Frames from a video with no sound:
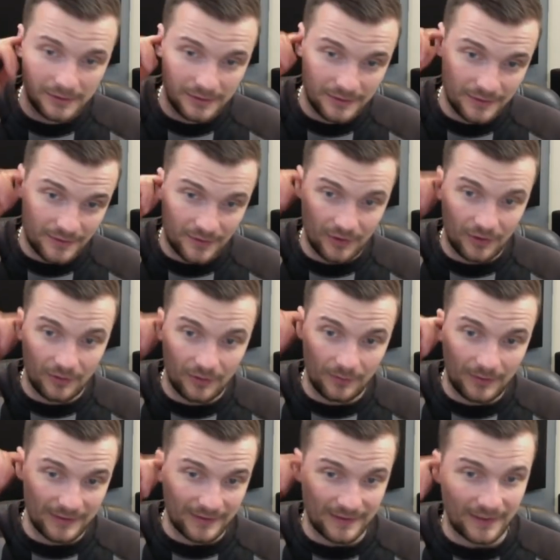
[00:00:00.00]
So,
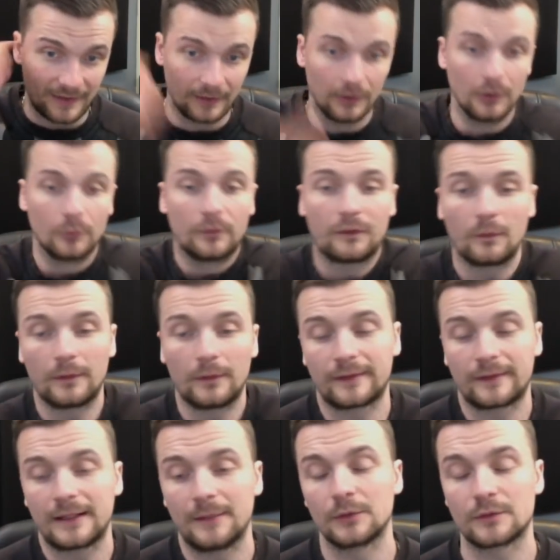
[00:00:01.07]
as I say, they'll lose to West
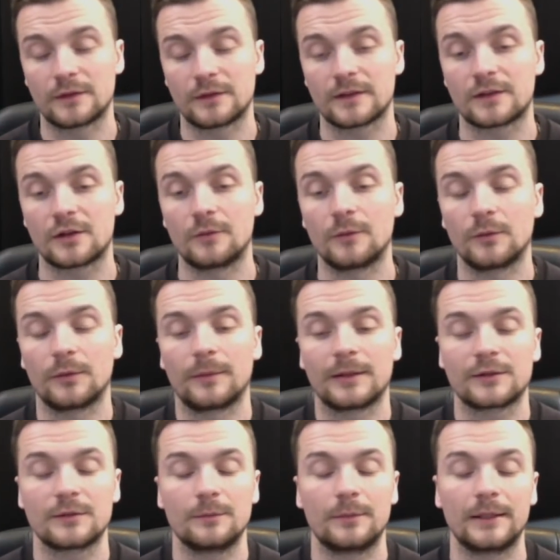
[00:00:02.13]
Ham, lose to Scum, you would
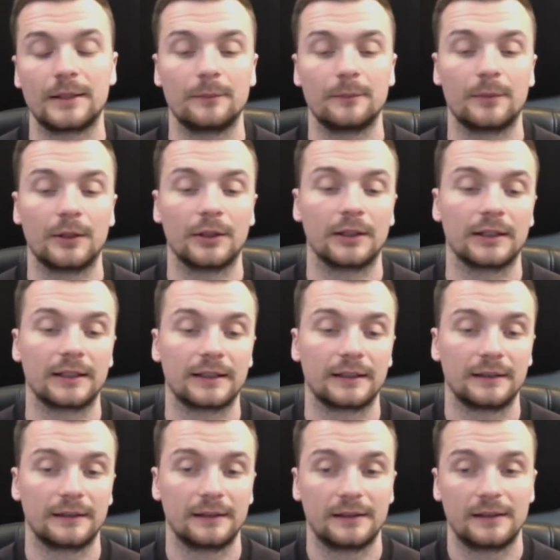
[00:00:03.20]
imagine, beat Burnley.
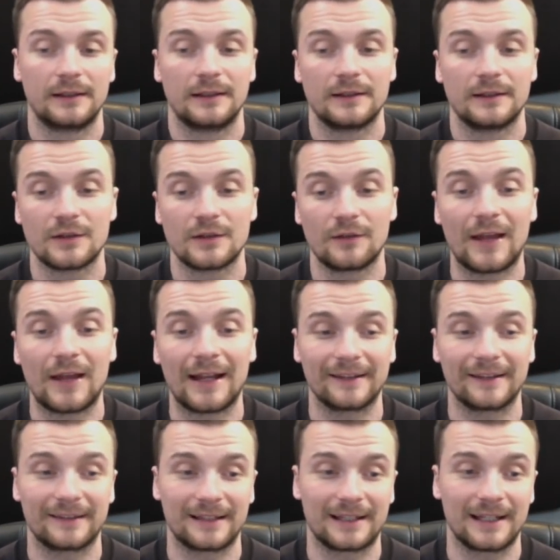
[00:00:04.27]
So if that
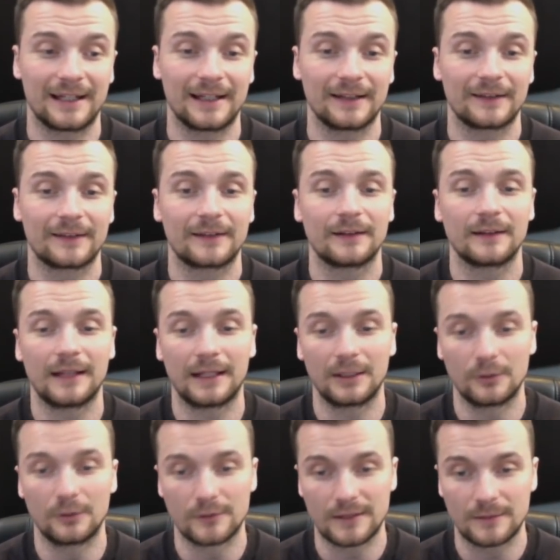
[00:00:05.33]
is the case, they
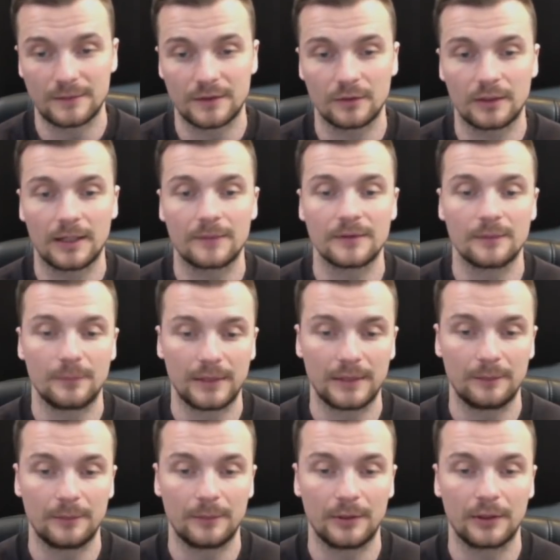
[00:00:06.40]
lose them 2 games and
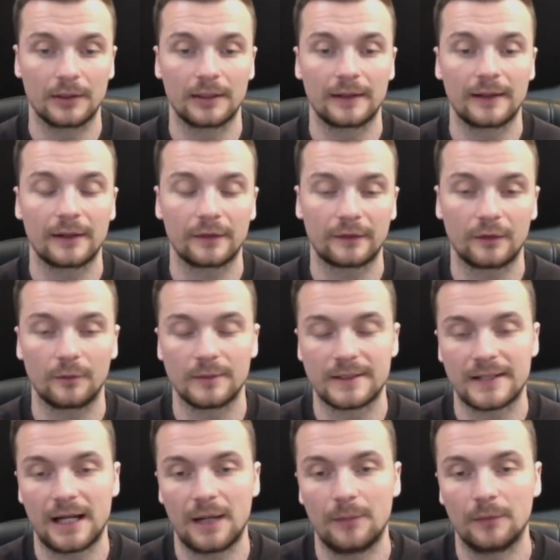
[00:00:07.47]
beat Burnley, they'll still be
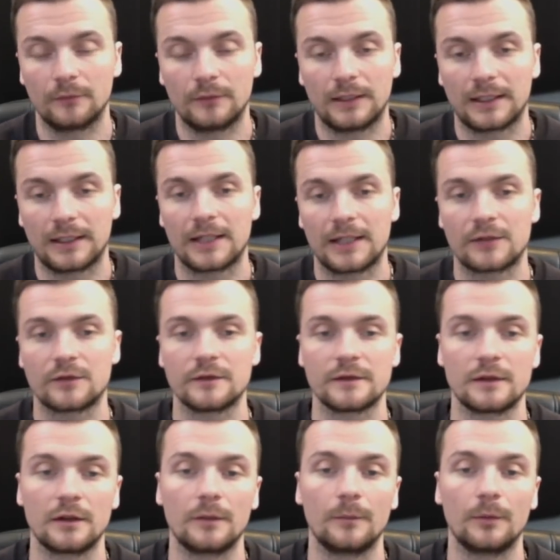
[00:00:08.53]
sat above relegation
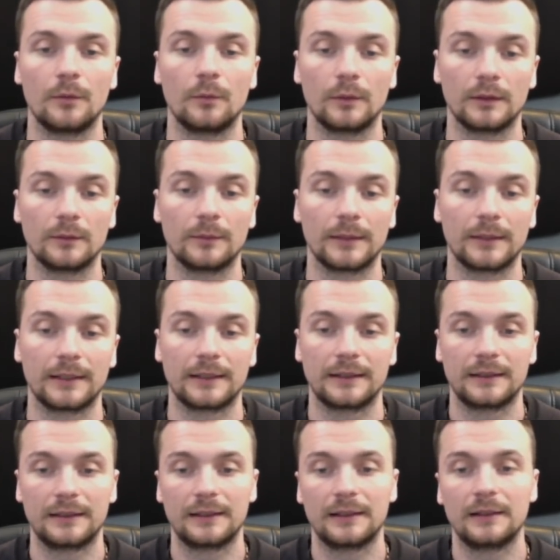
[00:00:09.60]
zone, but we'll be
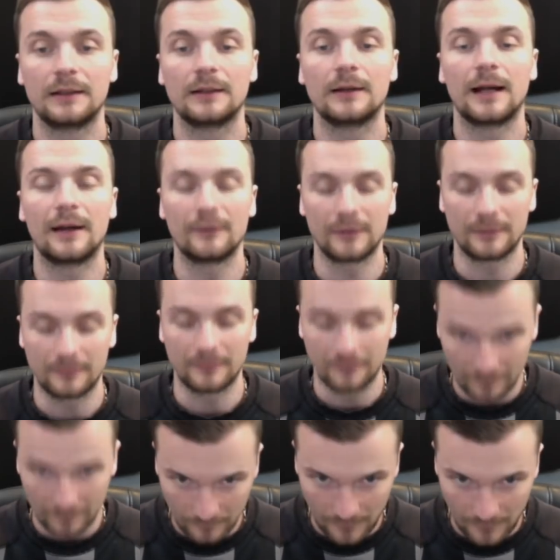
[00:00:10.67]
having,
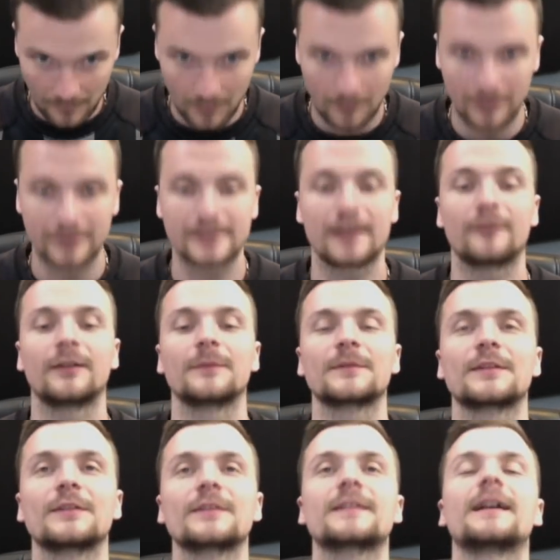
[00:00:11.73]
when we beat
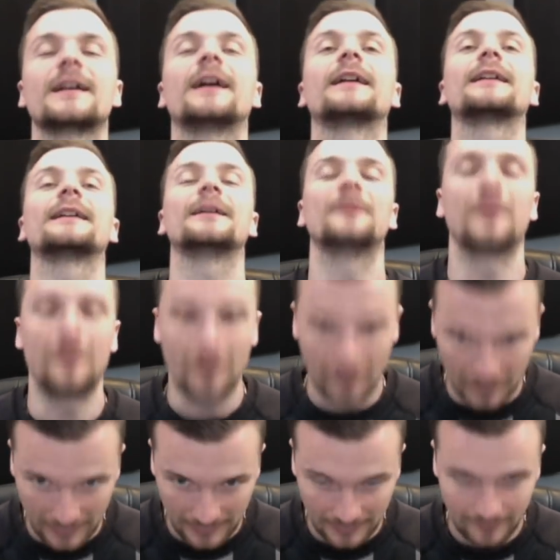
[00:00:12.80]
Southampton on Saturday and when we
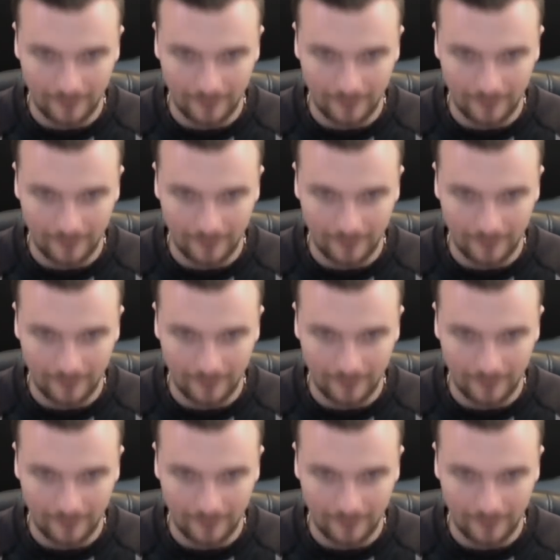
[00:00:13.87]
beat